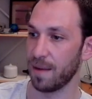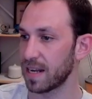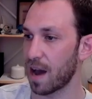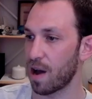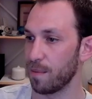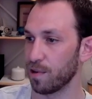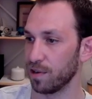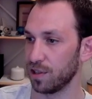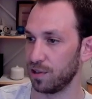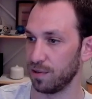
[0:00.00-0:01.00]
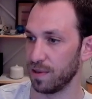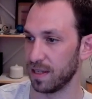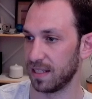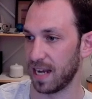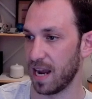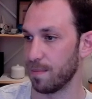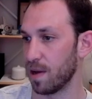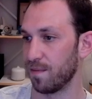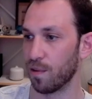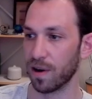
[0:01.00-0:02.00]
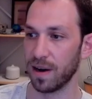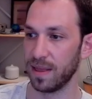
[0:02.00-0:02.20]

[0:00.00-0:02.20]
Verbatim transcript: Now I'm going to do the same for